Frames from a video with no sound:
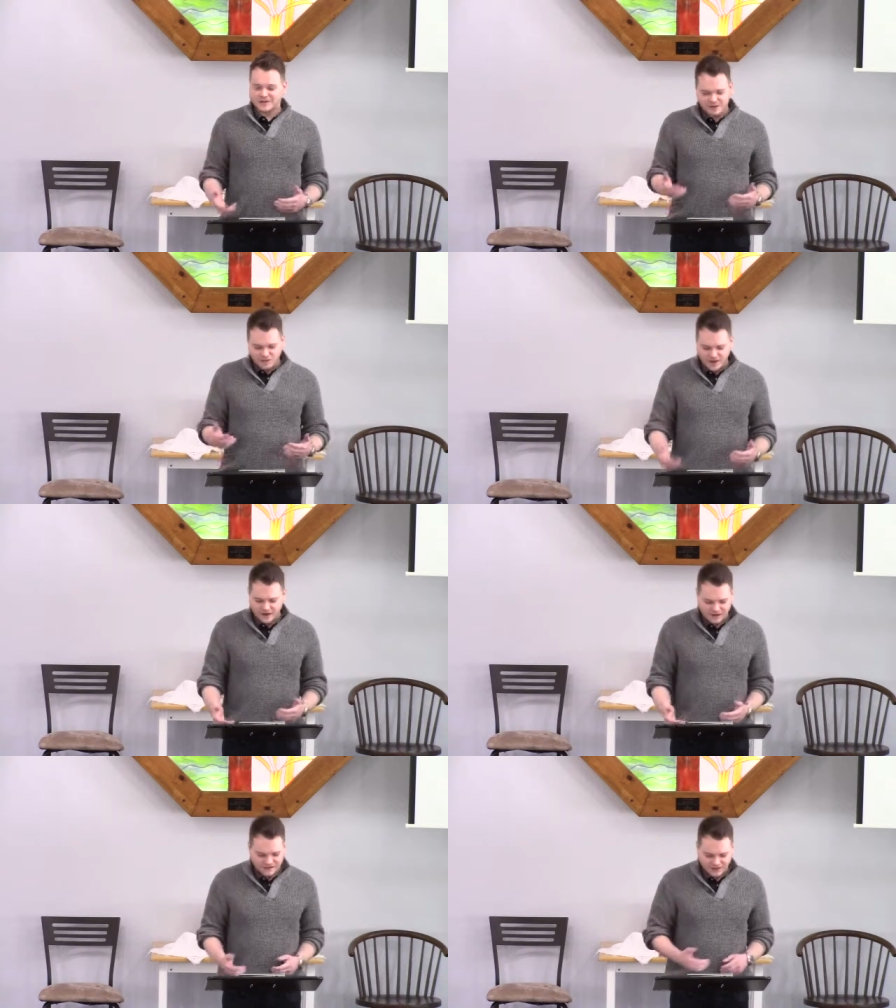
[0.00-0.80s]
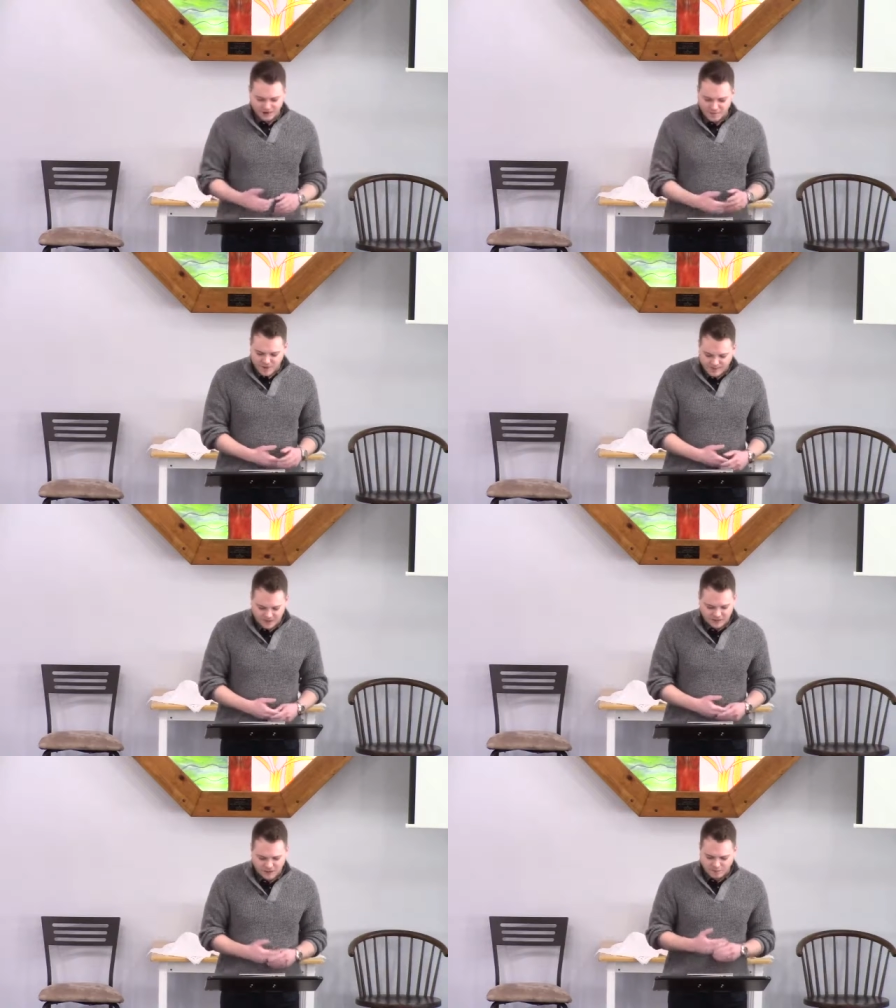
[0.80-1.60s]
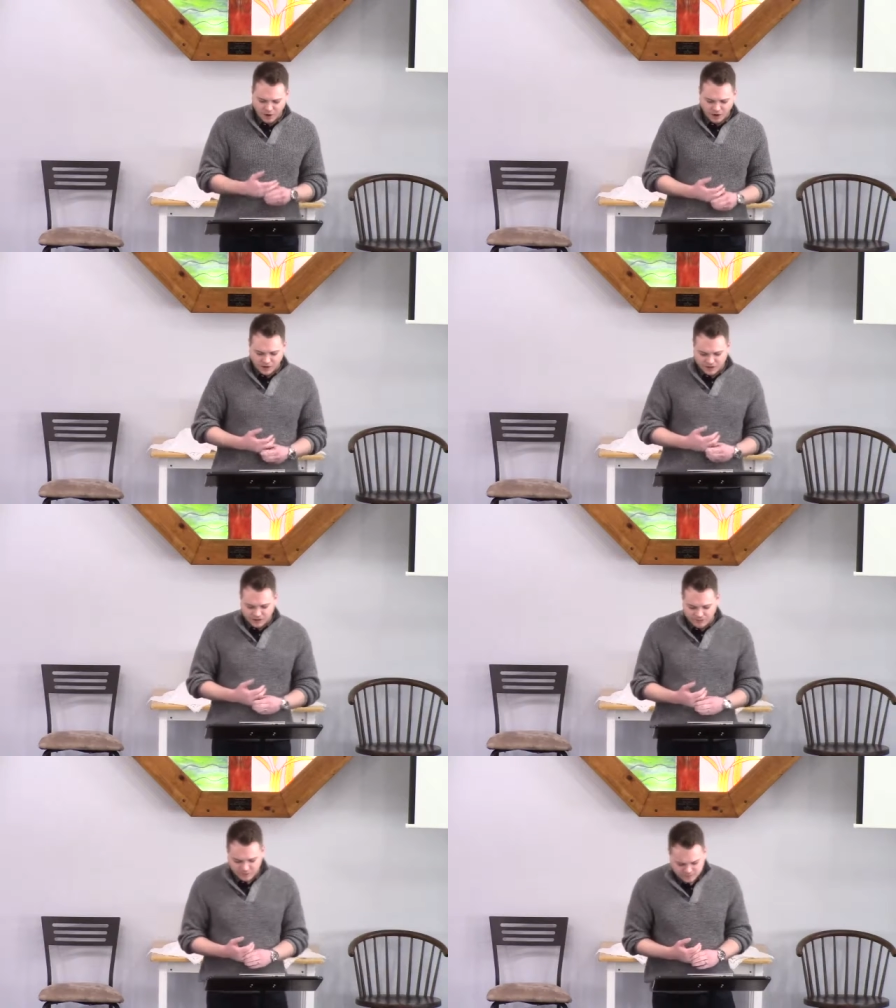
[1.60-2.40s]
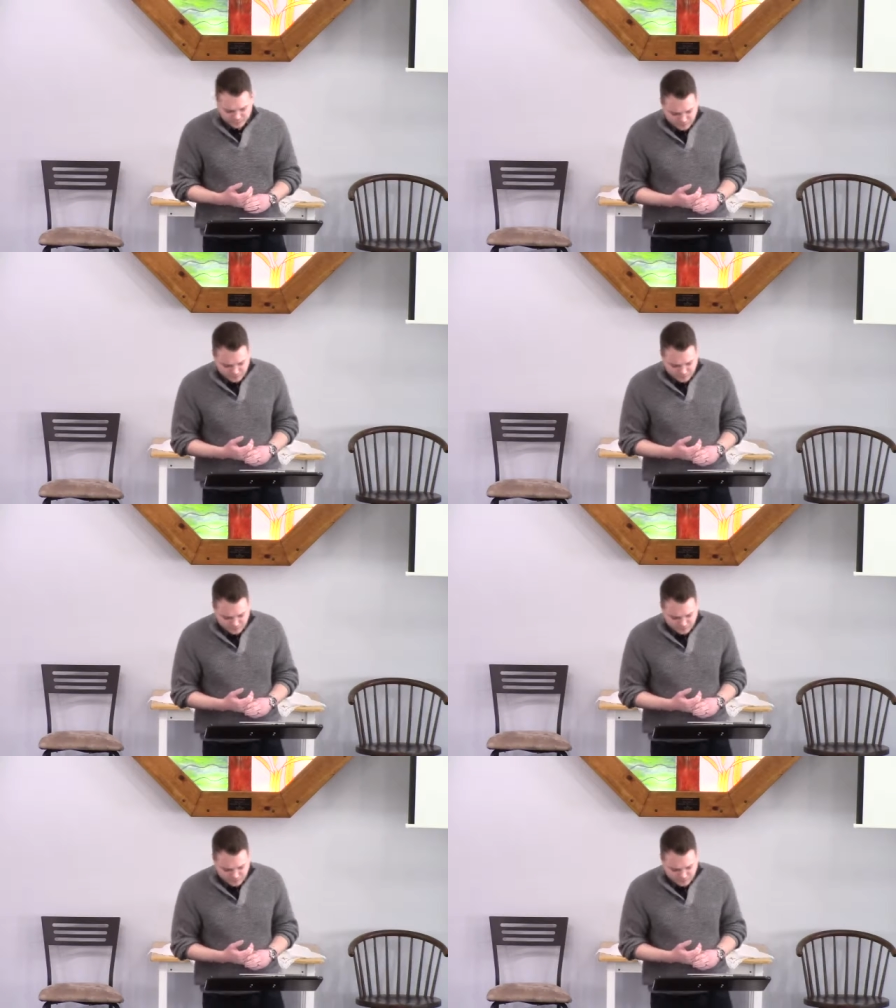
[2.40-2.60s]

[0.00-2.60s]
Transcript: at a wedding. It's a commitment, it's a partnership.